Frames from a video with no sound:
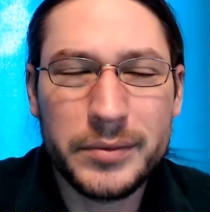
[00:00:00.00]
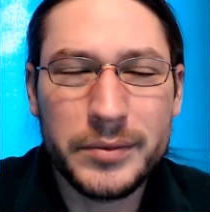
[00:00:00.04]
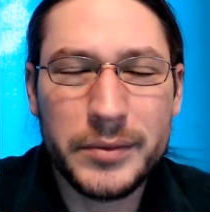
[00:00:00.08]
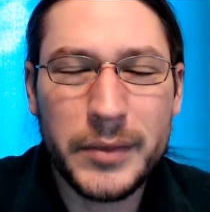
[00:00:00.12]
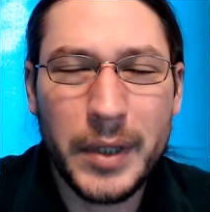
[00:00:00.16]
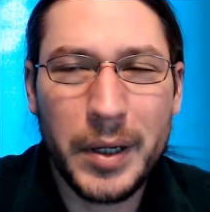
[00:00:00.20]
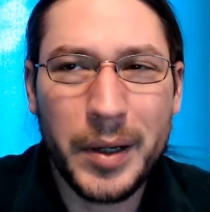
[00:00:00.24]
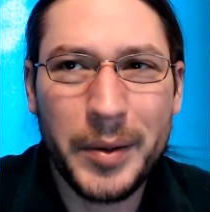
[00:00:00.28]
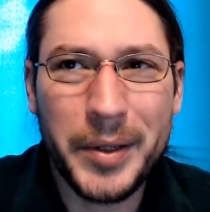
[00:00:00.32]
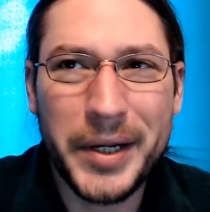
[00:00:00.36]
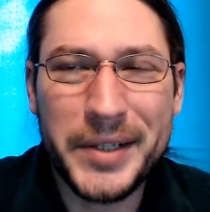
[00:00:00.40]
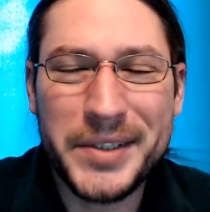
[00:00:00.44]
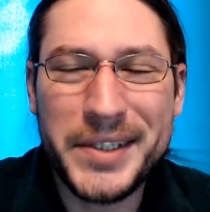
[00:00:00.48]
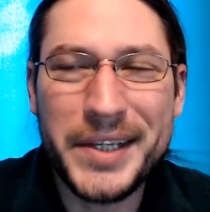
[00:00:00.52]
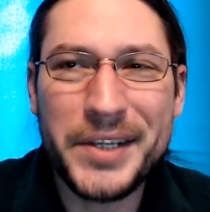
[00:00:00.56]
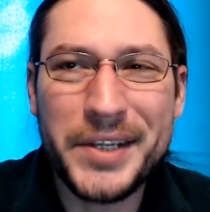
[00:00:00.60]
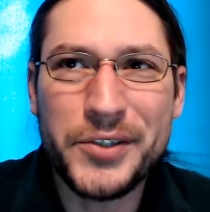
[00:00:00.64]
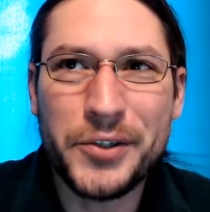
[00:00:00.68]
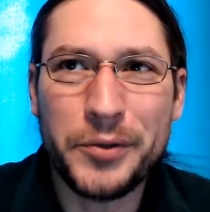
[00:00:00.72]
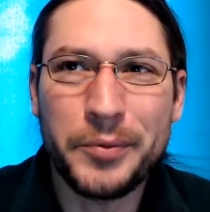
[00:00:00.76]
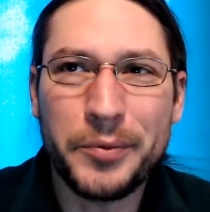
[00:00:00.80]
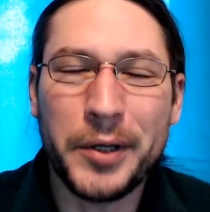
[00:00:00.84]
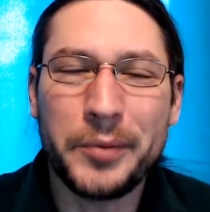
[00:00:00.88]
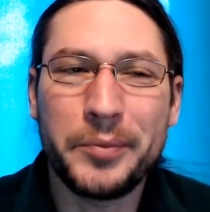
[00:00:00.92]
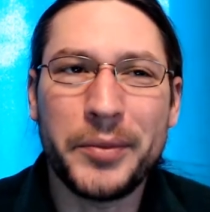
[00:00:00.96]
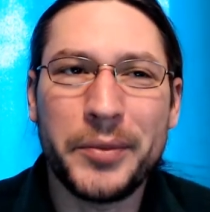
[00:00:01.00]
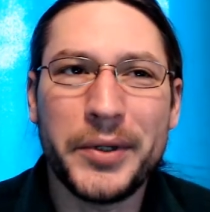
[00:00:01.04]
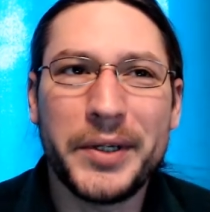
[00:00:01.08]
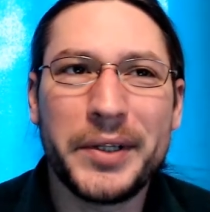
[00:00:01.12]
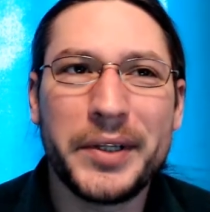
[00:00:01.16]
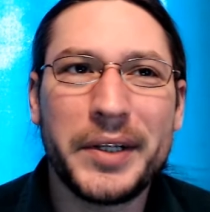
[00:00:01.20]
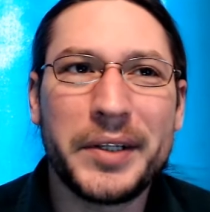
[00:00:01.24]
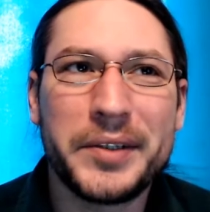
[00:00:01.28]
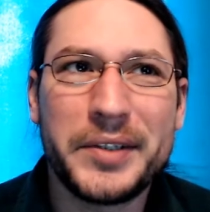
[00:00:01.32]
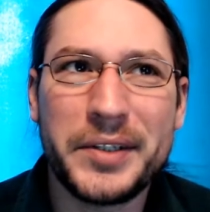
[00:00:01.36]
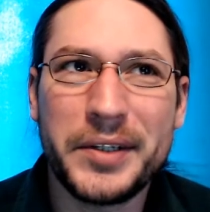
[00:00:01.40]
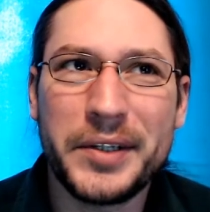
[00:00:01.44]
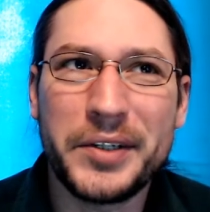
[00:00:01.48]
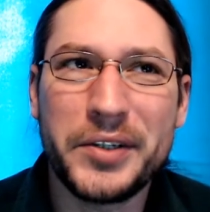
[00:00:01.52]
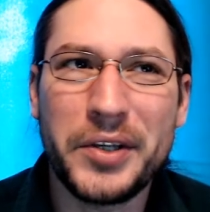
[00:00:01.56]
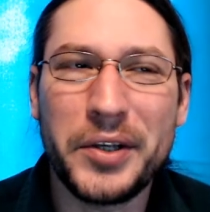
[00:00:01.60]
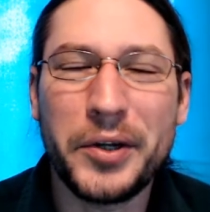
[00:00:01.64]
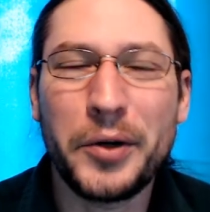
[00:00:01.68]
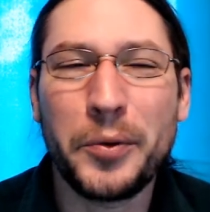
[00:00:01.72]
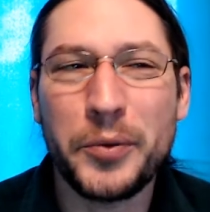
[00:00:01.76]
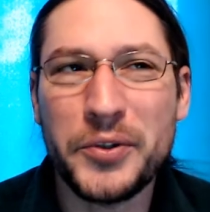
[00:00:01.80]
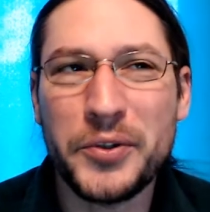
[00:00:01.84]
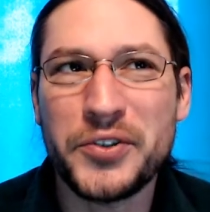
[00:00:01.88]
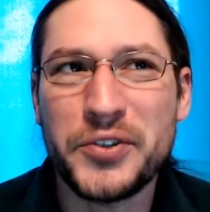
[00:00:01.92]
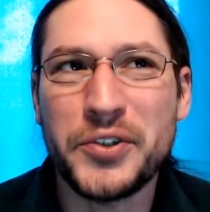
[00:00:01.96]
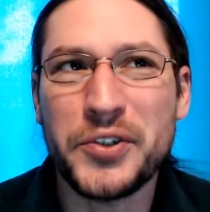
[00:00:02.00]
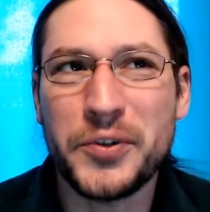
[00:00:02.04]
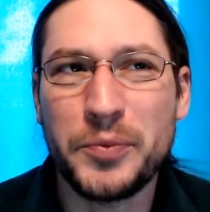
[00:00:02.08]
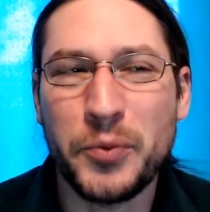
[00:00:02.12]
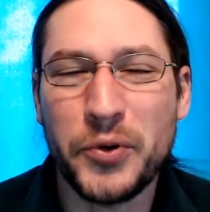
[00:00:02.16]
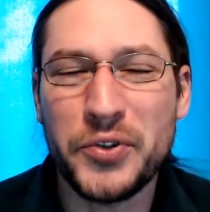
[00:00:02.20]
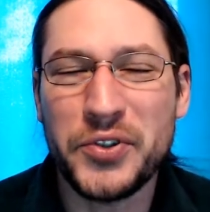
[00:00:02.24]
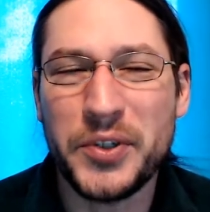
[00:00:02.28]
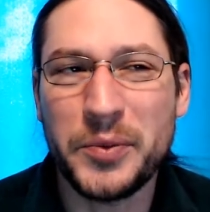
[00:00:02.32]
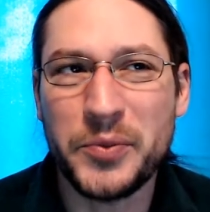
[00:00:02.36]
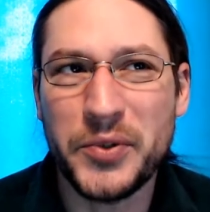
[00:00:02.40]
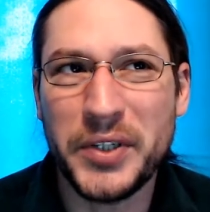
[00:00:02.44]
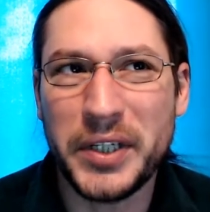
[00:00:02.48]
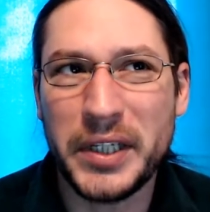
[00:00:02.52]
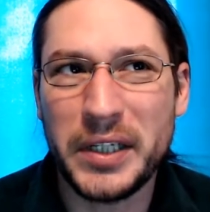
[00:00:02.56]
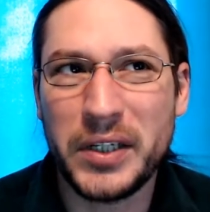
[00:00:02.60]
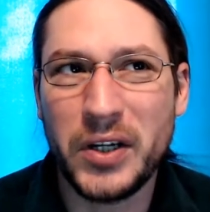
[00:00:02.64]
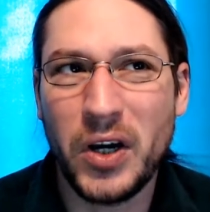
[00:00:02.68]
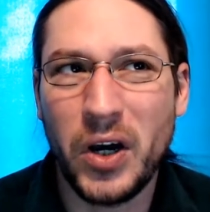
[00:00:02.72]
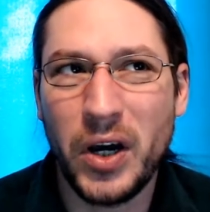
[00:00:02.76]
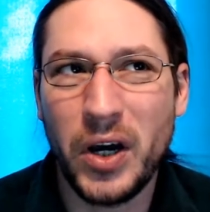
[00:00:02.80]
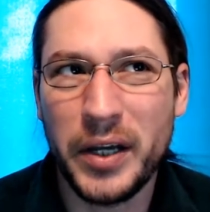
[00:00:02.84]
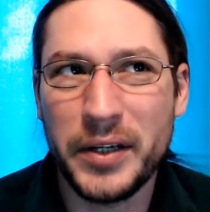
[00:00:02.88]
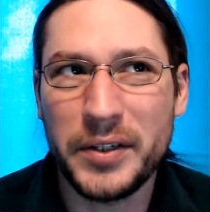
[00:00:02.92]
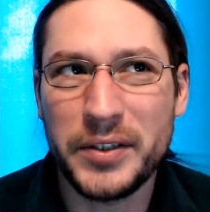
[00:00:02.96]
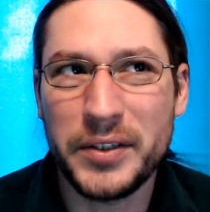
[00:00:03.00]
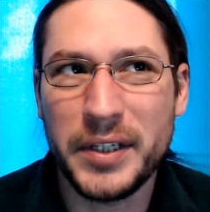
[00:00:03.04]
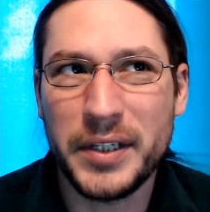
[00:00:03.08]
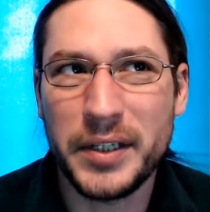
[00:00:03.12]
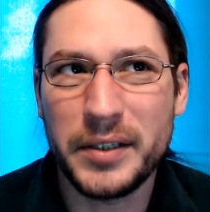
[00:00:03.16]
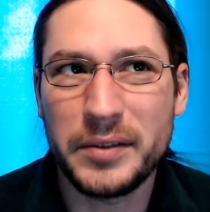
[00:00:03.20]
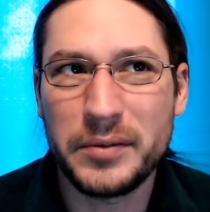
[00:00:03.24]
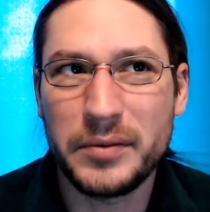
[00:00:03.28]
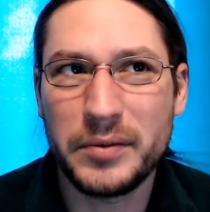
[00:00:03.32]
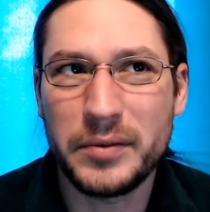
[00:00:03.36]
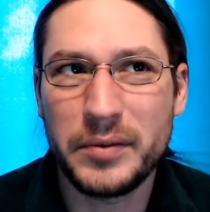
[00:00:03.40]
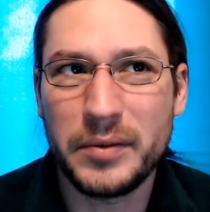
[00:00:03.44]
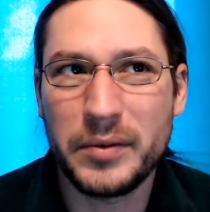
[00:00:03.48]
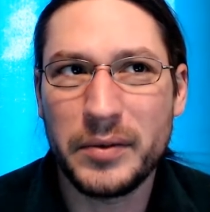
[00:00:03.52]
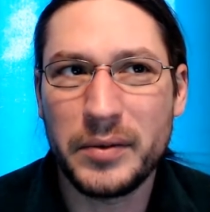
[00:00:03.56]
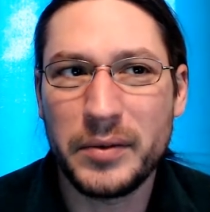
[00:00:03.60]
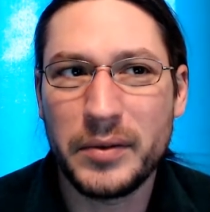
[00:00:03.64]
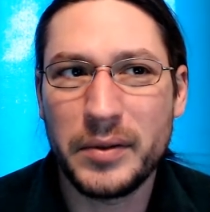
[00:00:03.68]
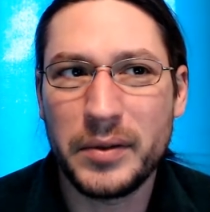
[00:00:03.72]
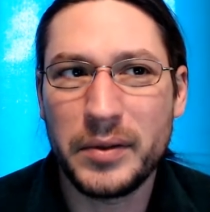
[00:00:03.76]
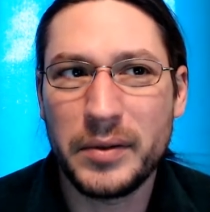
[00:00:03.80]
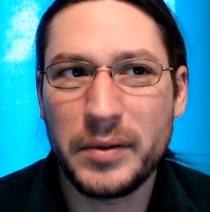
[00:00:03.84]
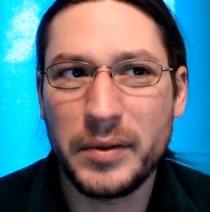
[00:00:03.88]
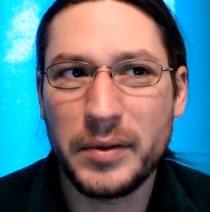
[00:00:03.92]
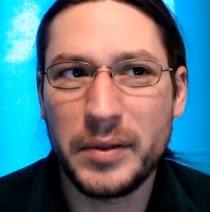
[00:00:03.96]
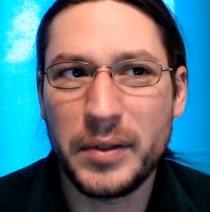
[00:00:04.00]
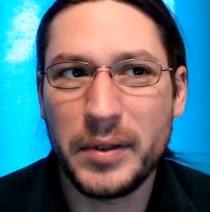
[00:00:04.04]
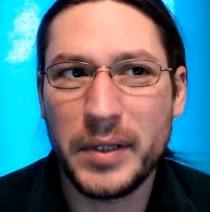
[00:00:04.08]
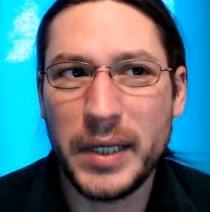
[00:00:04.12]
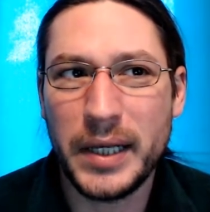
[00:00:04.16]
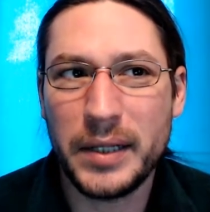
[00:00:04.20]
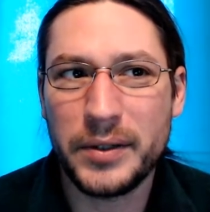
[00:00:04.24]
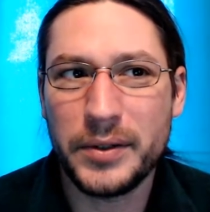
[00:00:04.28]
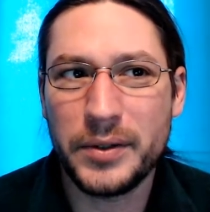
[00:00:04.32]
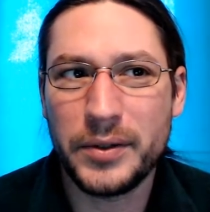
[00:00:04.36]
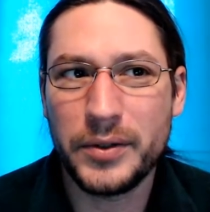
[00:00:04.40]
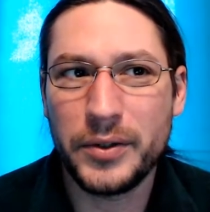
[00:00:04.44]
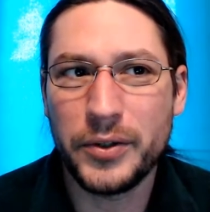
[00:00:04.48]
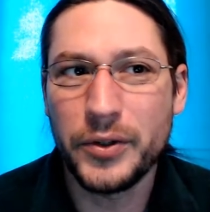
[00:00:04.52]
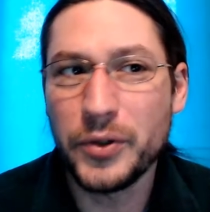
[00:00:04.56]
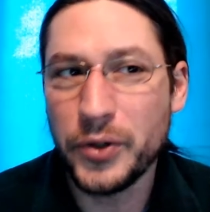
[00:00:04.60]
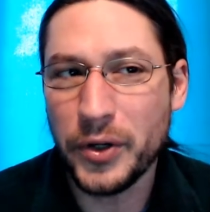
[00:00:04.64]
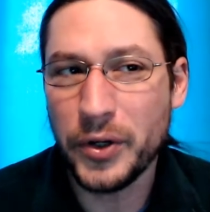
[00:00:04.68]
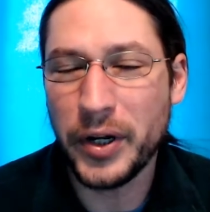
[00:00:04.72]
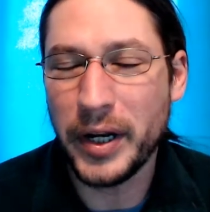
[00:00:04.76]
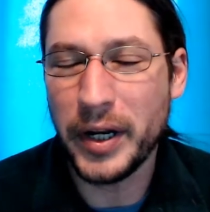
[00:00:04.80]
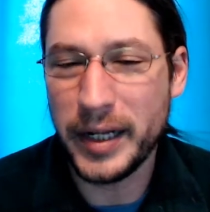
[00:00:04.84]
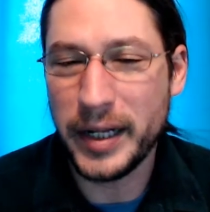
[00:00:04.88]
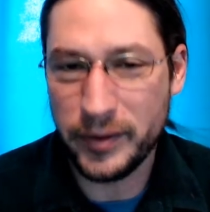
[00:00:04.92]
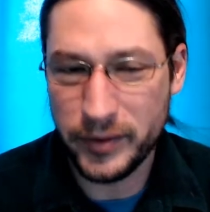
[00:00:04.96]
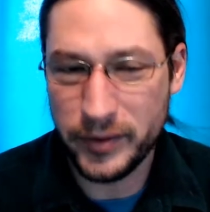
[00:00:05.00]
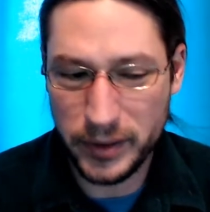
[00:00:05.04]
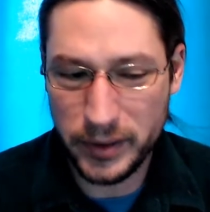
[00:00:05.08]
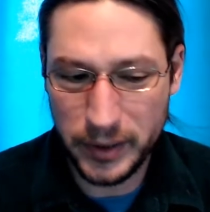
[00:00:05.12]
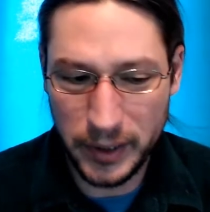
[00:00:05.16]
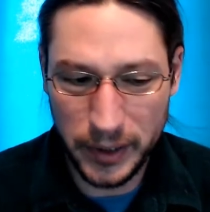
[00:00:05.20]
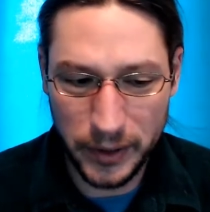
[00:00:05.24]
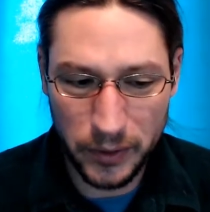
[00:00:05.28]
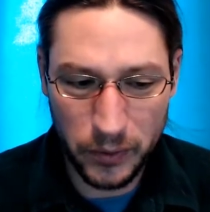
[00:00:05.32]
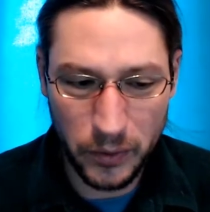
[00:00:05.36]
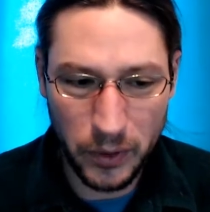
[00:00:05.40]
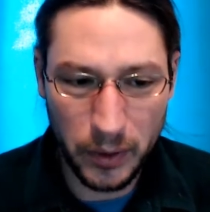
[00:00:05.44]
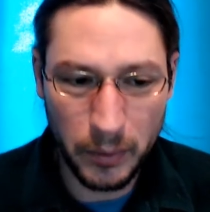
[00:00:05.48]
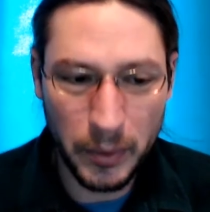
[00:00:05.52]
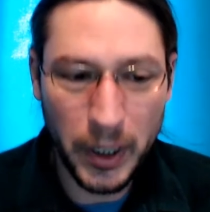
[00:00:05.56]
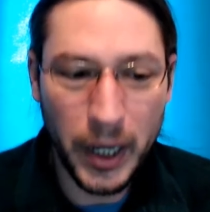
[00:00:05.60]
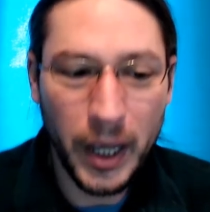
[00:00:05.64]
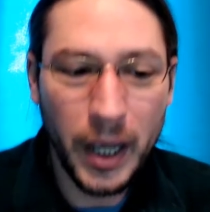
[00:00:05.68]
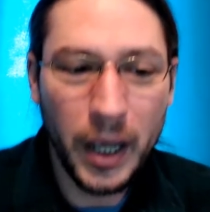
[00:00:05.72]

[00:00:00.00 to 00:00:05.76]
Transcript: I'm going to tease you a bit, but it almost just more seems like a con to get you to not have to clean the room.